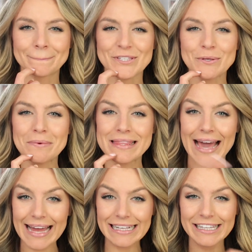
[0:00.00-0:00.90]
So
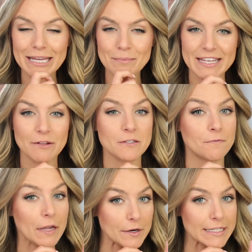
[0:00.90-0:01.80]
that claim sounds
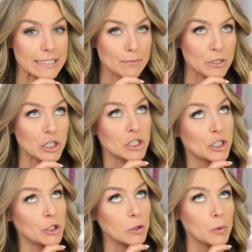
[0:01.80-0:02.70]
very similar
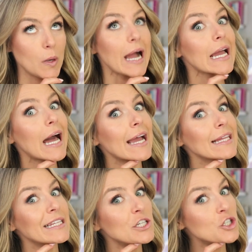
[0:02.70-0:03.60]
to
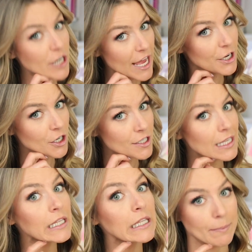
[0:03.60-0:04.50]
Kylie
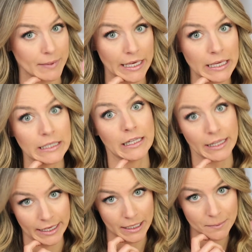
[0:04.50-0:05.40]
Jenner's Lip Kit
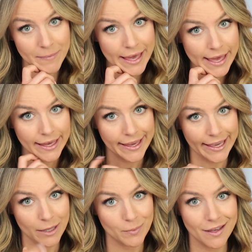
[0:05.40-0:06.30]
claim,
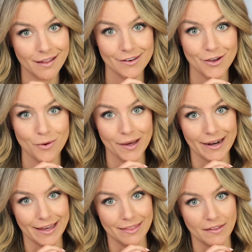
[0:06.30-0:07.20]
and we all know what
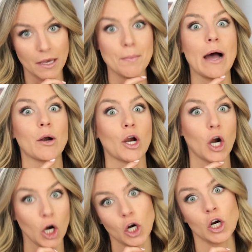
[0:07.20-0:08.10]
I think about
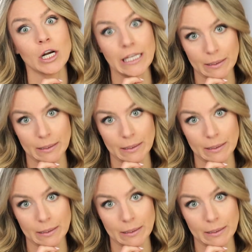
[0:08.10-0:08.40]
her